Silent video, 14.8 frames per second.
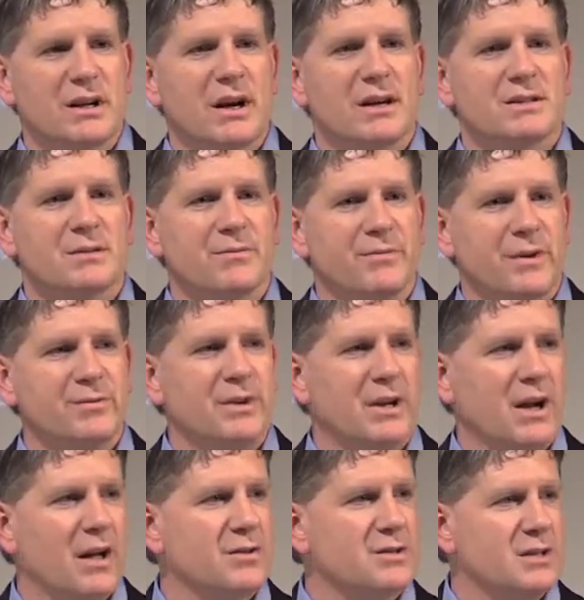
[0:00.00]
It costs him $50. He
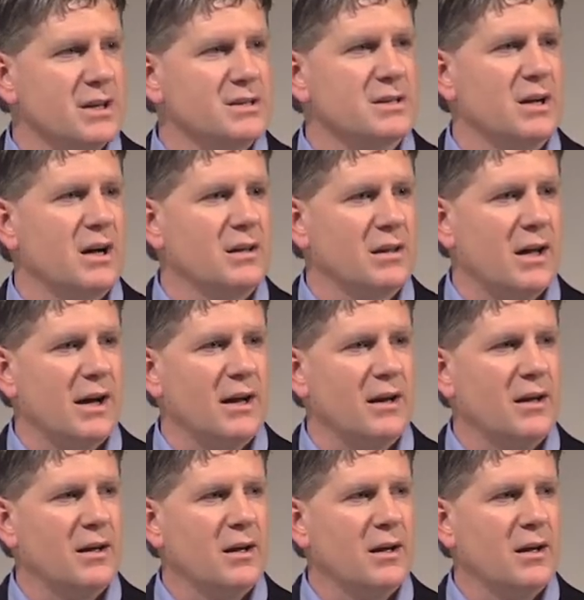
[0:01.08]
does it online.